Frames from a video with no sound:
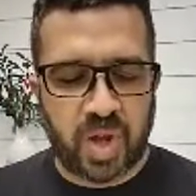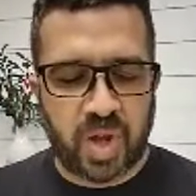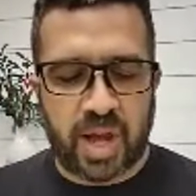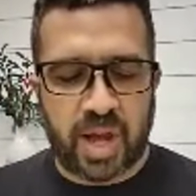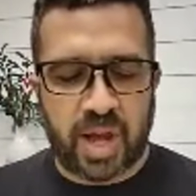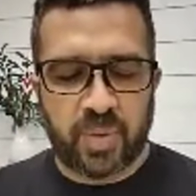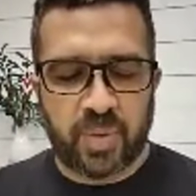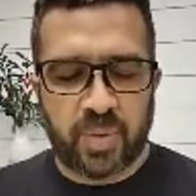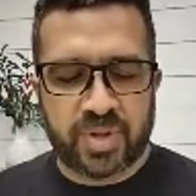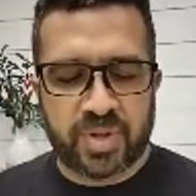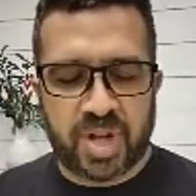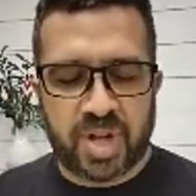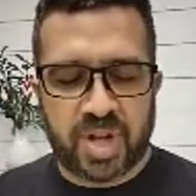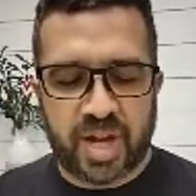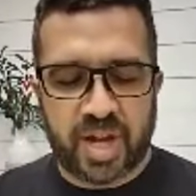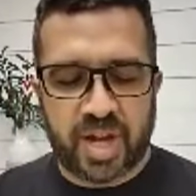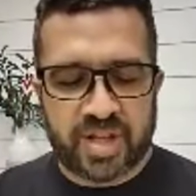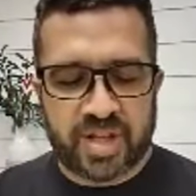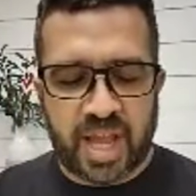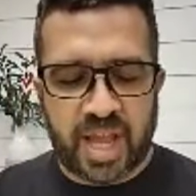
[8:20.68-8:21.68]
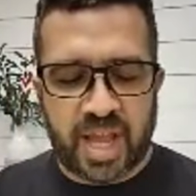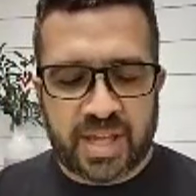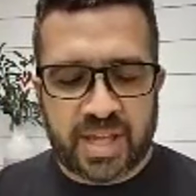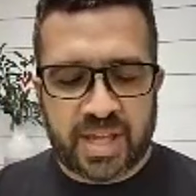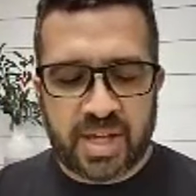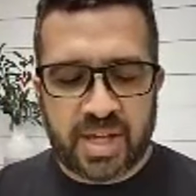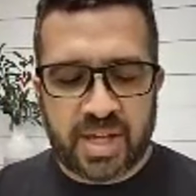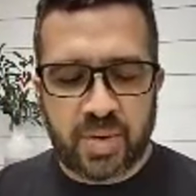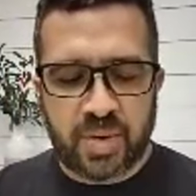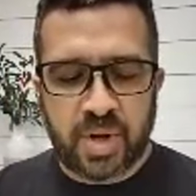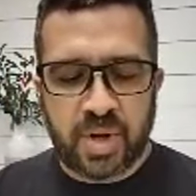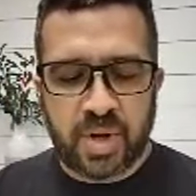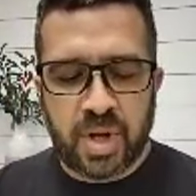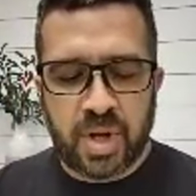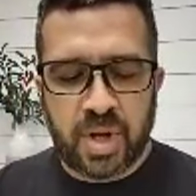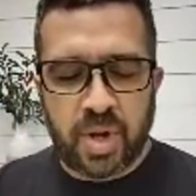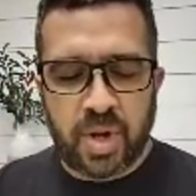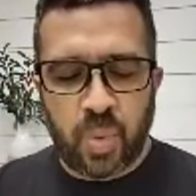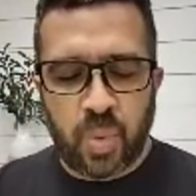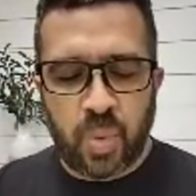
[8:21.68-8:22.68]
I will take you,
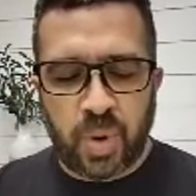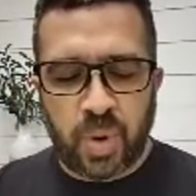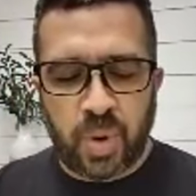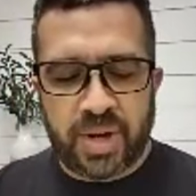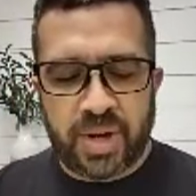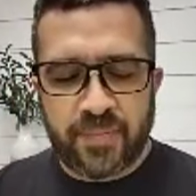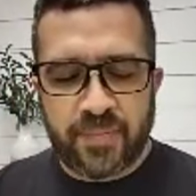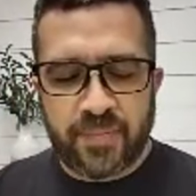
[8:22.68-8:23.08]
one